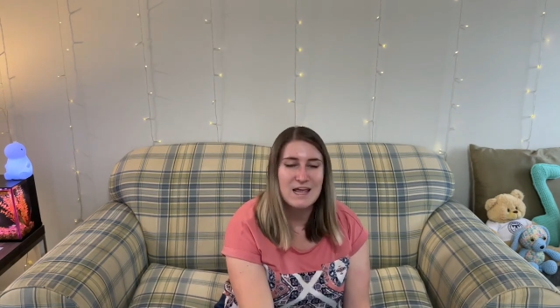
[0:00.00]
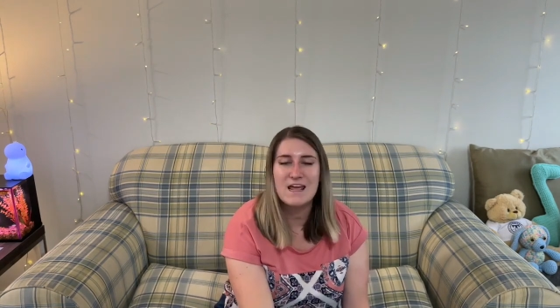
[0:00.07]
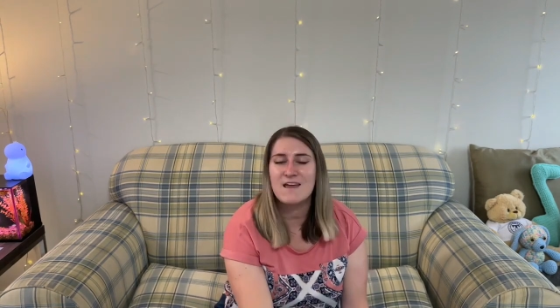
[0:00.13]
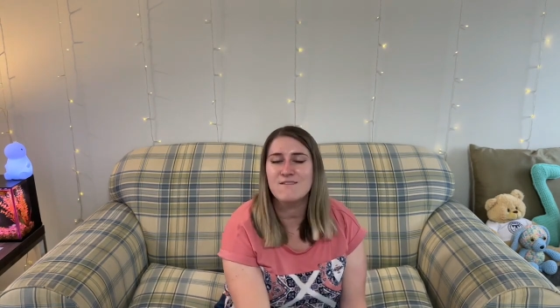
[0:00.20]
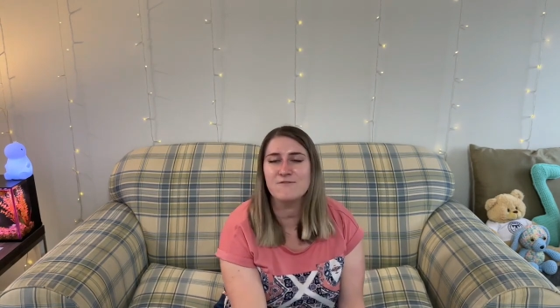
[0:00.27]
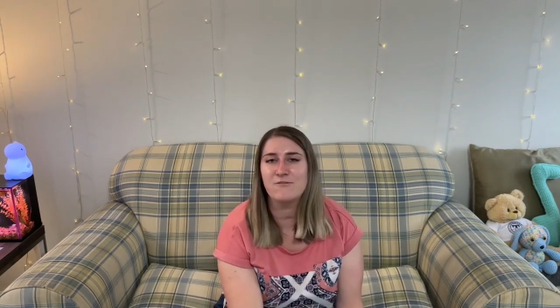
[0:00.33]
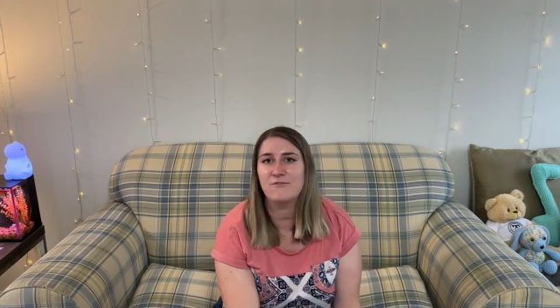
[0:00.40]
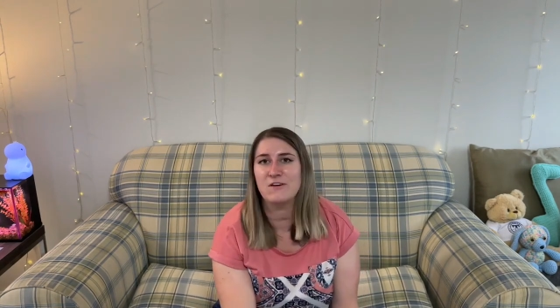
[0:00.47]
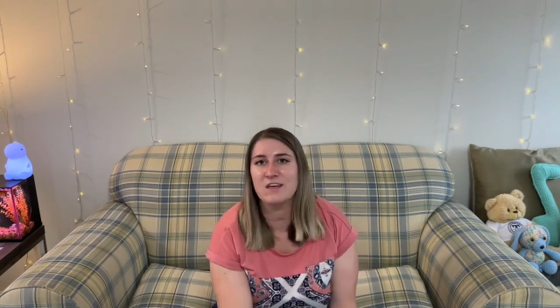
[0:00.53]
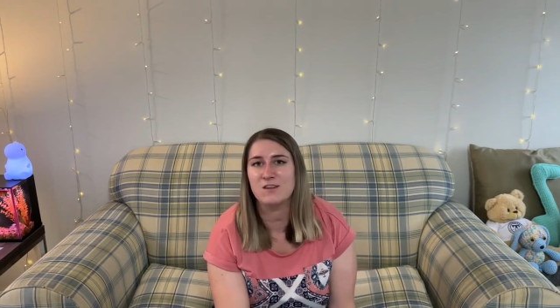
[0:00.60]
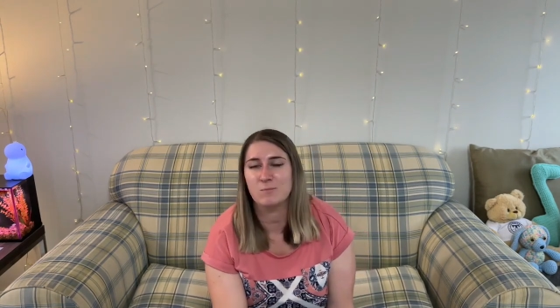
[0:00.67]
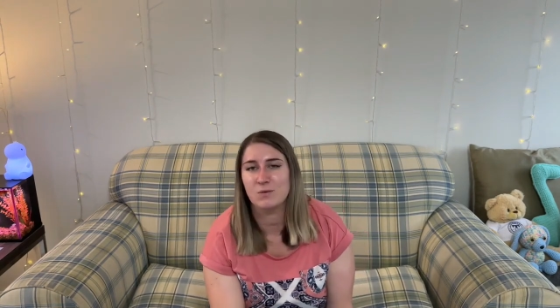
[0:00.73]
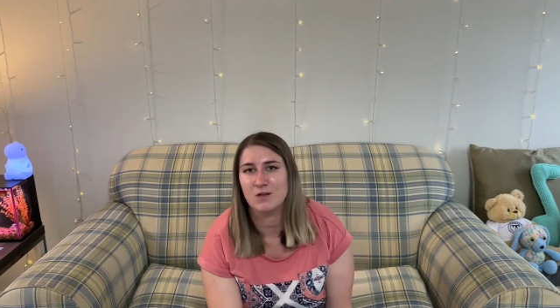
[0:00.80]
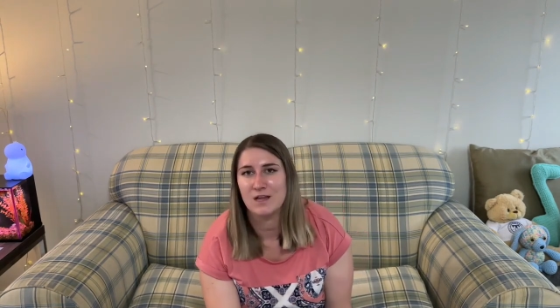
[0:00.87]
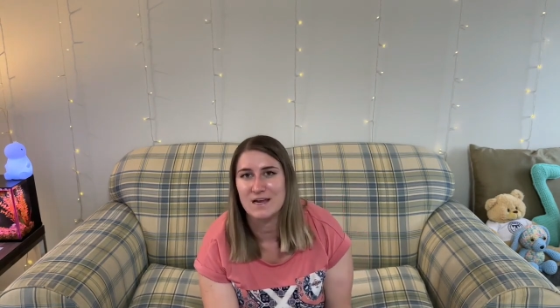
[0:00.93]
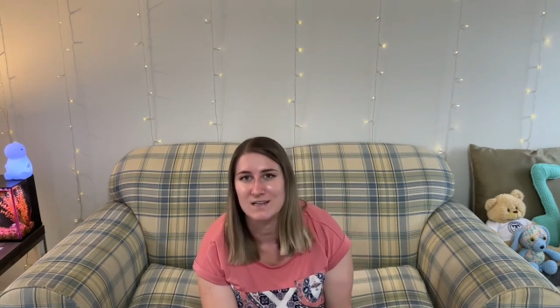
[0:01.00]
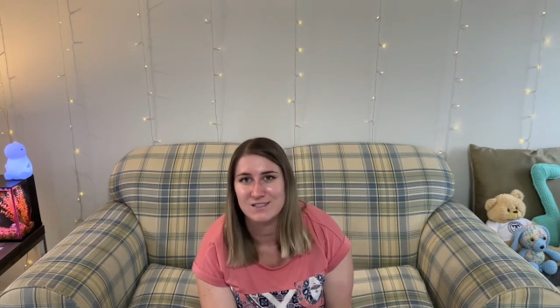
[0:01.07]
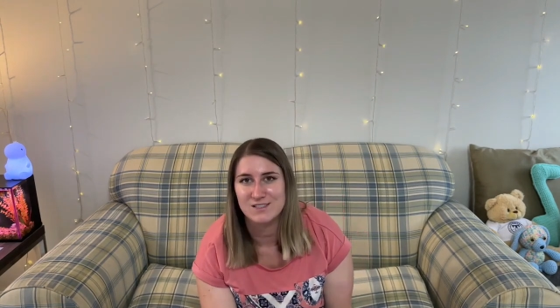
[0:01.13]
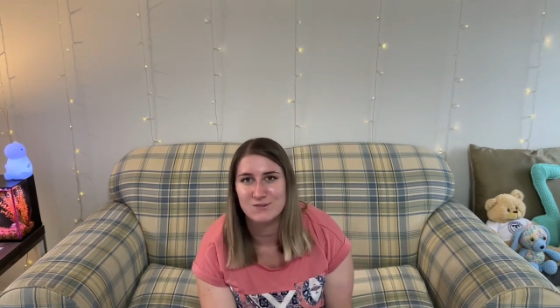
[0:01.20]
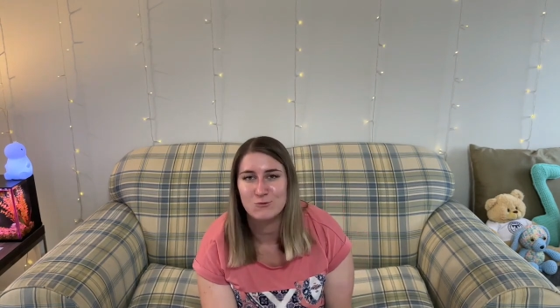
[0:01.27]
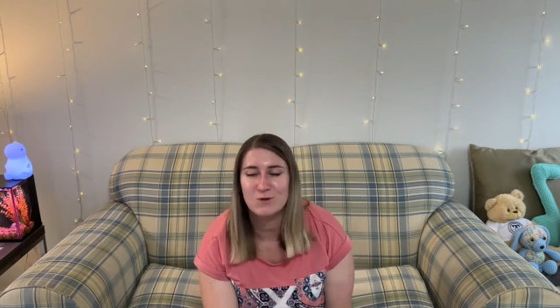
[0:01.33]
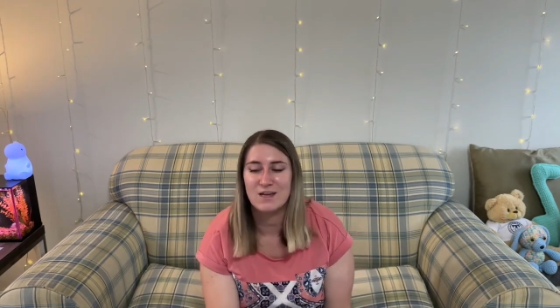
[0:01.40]
In fifth
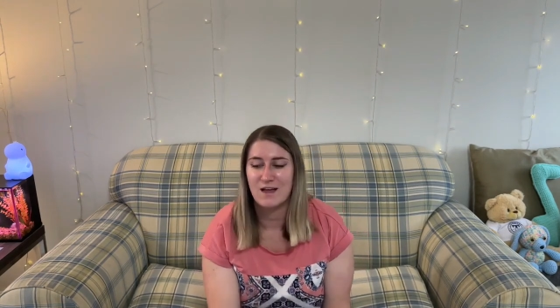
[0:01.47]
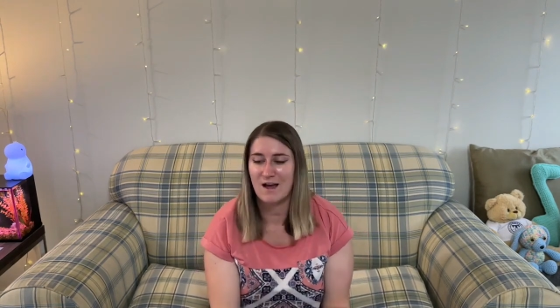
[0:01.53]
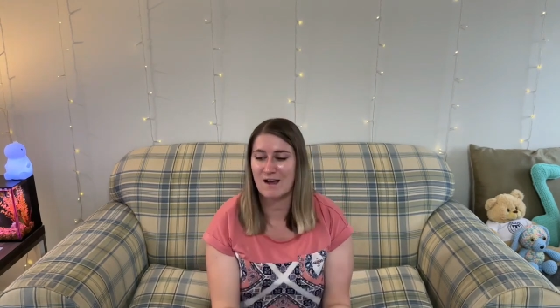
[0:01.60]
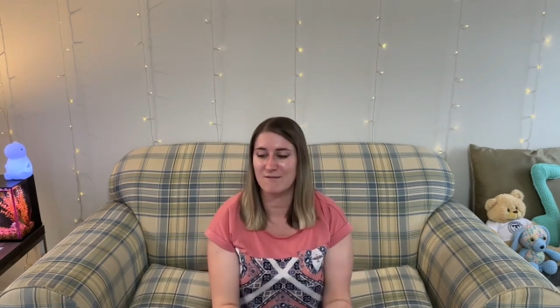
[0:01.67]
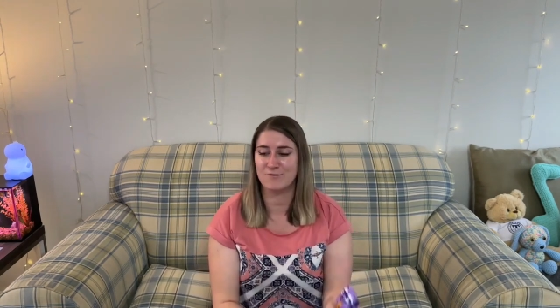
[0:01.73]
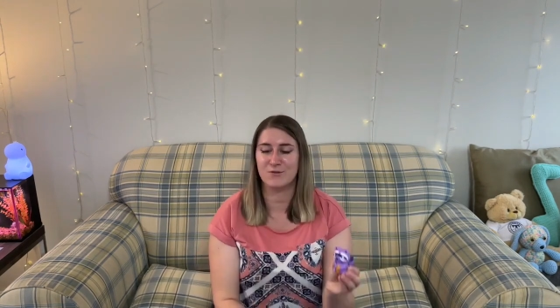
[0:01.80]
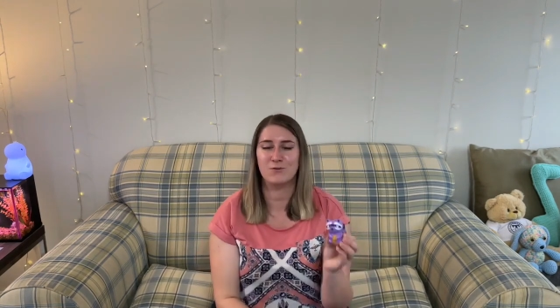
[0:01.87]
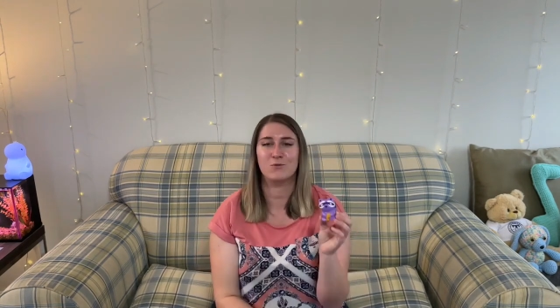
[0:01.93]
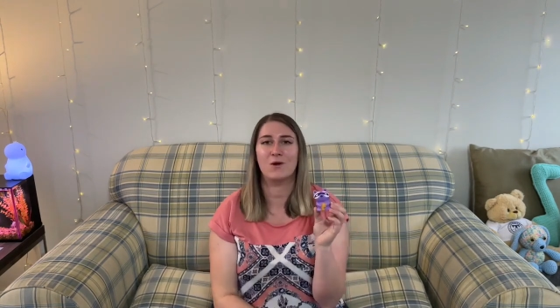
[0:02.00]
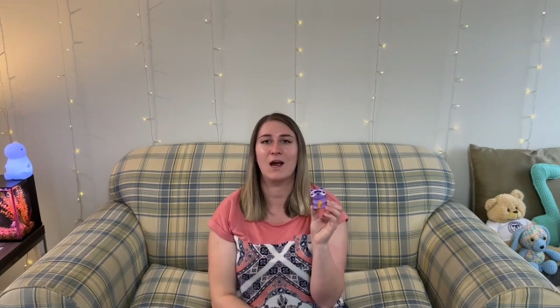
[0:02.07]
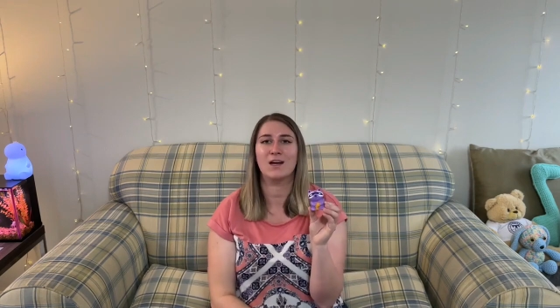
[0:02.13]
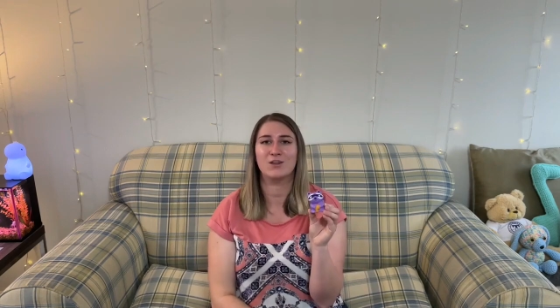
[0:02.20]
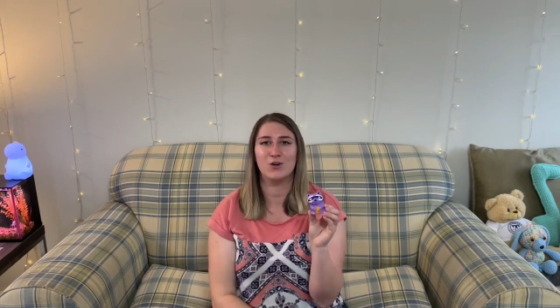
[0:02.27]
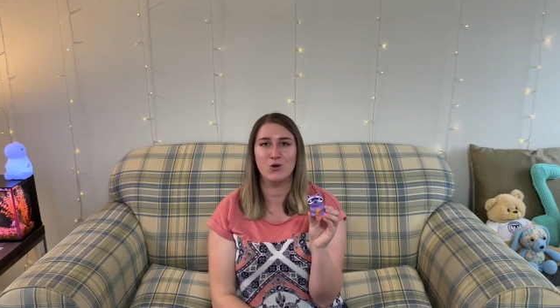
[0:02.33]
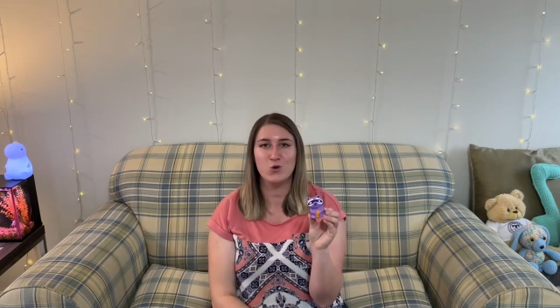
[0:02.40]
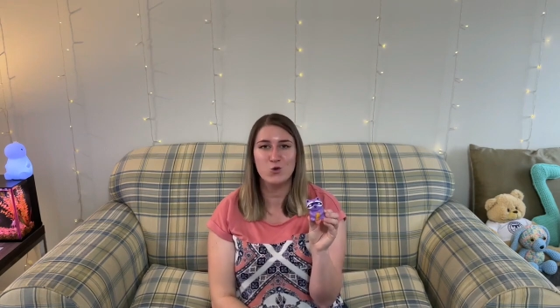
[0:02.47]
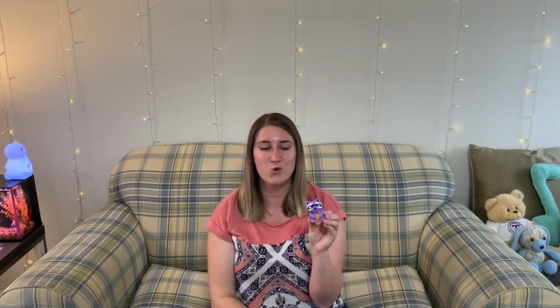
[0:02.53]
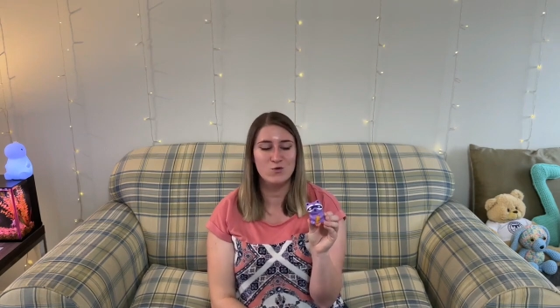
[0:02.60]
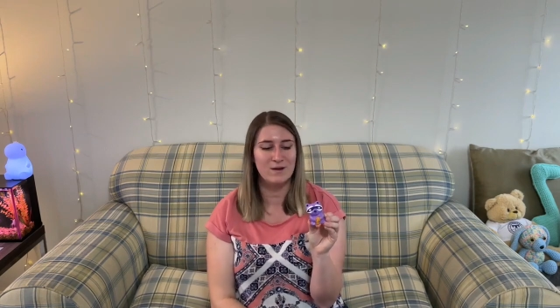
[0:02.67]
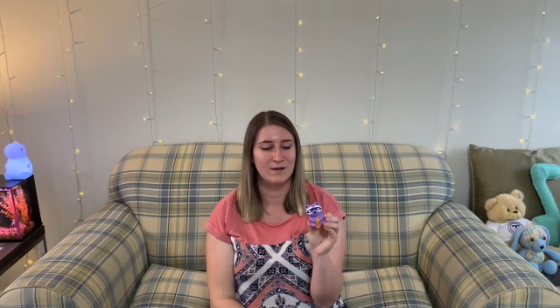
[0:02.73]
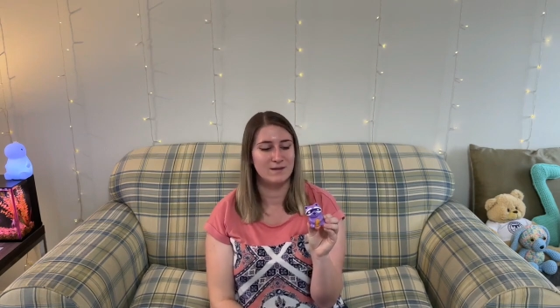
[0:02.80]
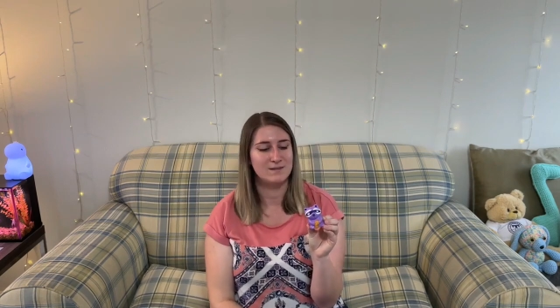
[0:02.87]
place, we have the
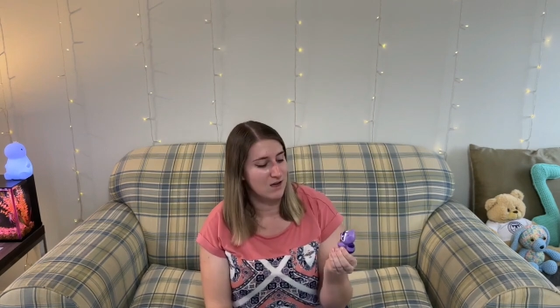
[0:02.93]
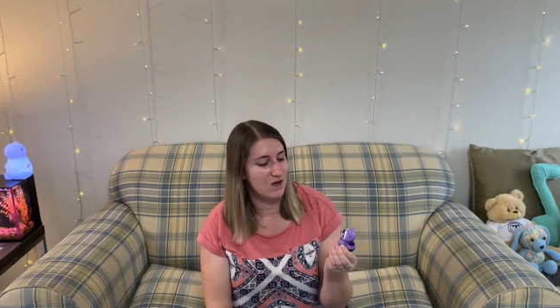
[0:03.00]
raccoon.